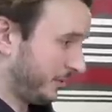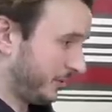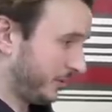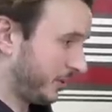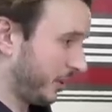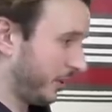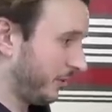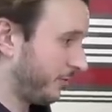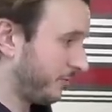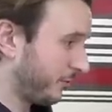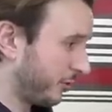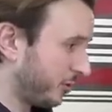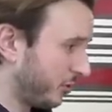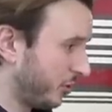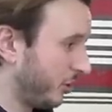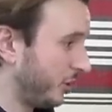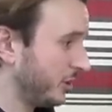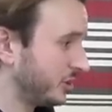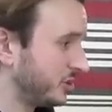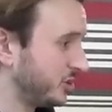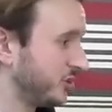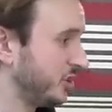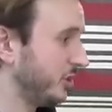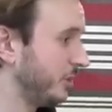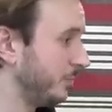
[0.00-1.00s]
Go for a
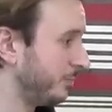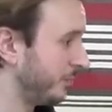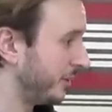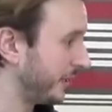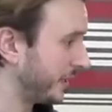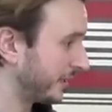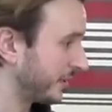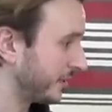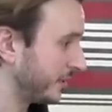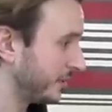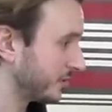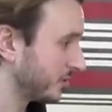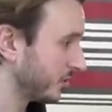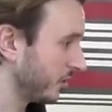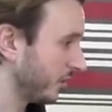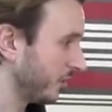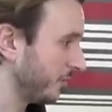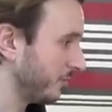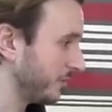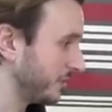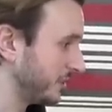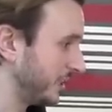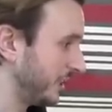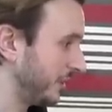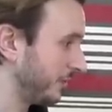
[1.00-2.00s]
nice tube thickness on the
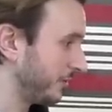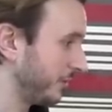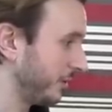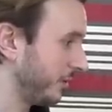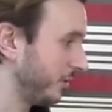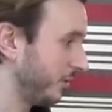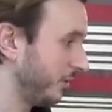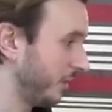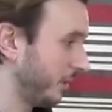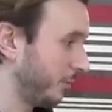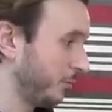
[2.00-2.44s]
material,